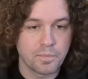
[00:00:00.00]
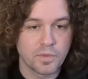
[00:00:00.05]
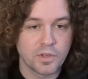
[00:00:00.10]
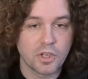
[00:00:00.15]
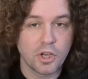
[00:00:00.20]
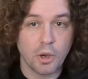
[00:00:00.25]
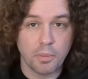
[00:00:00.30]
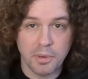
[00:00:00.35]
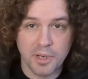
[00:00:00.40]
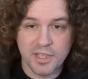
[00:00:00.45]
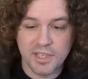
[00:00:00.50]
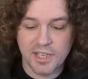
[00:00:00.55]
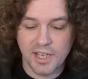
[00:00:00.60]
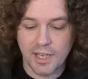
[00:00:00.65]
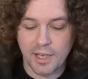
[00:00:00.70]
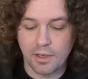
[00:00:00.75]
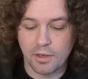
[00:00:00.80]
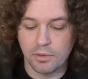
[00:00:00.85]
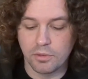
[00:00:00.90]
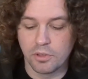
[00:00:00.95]
Goblin
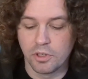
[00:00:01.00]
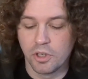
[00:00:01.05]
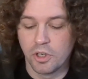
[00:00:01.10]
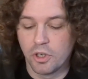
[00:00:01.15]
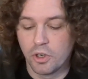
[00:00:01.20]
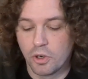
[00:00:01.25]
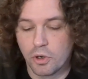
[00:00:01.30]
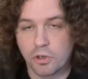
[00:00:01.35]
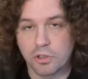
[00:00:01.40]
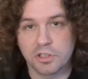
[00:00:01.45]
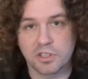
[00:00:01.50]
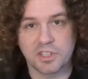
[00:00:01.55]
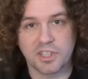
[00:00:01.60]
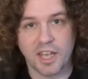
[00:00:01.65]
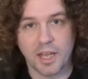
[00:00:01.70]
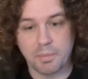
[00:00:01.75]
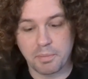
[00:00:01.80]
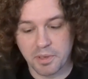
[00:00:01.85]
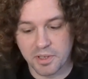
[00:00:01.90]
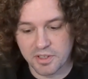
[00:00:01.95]
Town or
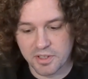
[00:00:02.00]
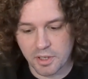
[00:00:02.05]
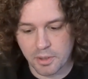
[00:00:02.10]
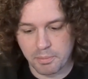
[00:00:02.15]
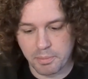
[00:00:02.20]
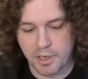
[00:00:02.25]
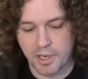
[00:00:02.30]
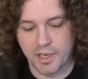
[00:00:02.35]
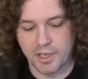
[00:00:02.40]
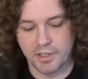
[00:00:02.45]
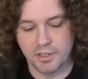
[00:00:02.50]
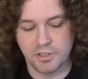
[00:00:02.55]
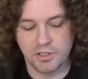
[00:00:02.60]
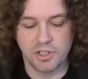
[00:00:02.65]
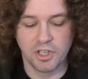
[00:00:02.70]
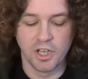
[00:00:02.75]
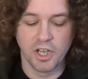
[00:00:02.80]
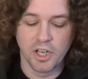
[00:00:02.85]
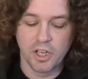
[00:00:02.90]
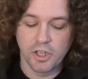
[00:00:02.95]
escaping to the
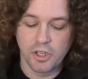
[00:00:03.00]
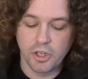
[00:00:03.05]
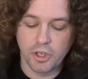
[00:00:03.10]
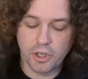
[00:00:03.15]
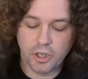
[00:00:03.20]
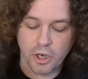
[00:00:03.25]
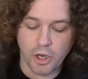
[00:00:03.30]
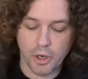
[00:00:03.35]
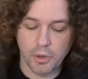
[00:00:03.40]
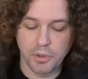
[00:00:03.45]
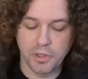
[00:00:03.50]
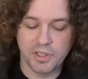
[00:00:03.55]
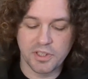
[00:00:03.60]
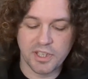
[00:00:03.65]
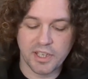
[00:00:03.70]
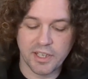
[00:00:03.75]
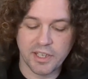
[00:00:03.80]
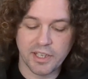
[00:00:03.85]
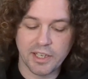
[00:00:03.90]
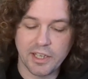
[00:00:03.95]
Pines. You can only
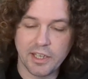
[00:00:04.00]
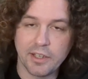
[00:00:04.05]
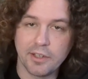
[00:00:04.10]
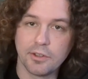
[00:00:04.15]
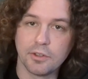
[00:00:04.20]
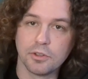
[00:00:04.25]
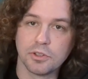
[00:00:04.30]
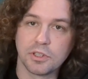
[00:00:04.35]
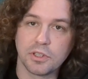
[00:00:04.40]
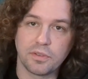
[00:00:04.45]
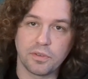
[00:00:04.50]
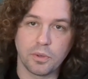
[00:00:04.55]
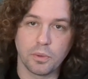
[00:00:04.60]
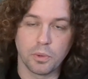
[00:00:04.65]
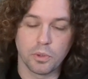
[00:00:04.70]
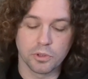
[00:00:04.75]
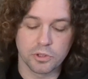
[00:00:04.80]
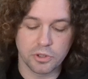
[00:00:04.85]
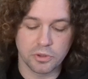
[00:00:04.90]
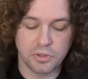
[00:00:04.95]
take Eagles if you
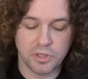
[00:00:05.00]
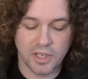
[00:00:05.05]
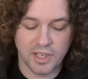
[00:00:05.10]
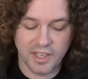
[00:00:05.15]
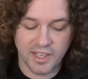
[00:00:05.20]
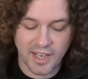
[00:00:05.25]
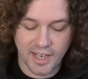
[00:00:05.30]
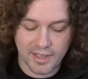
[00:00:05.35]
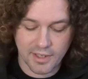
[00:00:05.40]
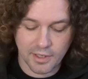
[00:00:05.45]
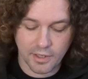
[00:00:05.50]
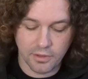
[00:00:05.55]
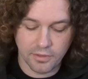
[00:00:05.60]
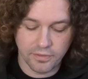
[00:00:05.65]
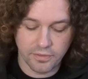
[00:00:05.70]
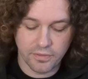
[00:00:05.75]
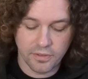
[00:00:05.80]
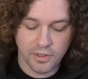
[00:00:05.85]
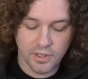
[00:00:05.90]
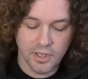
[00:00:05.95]
also take
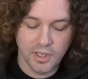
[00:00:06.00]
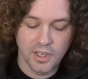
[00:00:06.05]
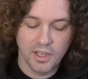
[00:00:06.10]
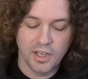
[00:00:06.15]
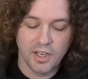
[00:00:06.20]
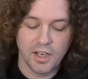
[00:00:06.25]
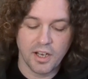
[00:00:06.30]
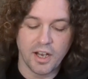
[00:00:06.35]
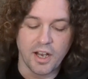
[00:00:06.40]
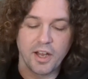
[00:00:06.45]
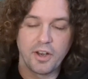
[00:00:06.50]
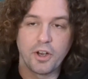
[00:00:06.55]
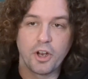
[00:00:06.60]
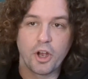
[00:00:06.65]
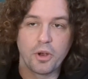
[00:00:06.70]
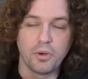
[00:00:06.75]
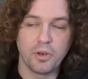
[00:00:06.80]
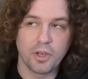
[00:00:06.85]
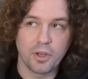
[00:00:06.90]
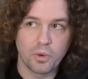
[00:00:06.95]
Gandalf, and
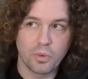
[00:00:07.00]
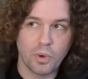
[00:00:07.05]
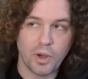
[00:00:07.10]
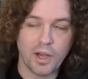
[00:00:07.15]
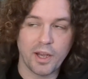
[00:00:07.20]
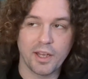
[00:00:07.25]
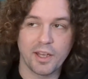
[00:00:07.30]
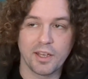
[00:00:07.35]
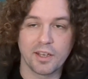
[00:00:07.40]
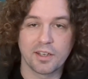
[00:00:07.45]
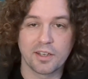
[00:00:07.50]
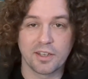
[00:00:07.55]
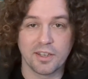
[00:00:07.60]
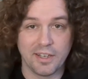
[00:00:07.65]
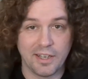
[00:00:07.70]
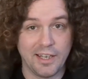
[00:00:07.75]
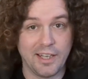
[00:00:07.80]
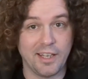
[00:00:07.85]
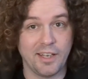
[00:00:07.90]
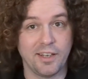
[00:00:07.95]
only Gwaihir
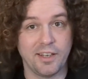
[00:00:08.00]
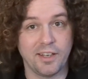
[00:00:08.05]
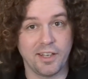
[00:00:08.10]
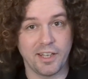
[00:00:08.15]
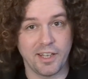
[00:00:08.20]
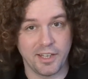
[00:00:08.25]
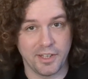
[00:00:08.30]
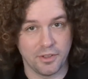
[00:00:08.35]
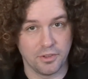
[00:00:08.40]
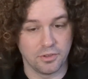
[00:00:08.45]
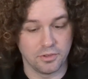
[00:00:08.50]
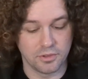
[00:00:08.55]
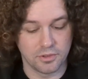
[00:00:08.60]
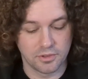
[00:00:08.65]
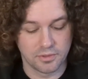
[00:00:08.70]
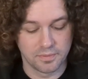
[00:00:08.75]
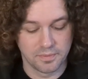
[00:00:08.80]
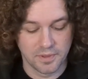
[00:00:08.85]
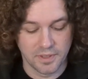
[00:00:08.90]
can lead Eagles.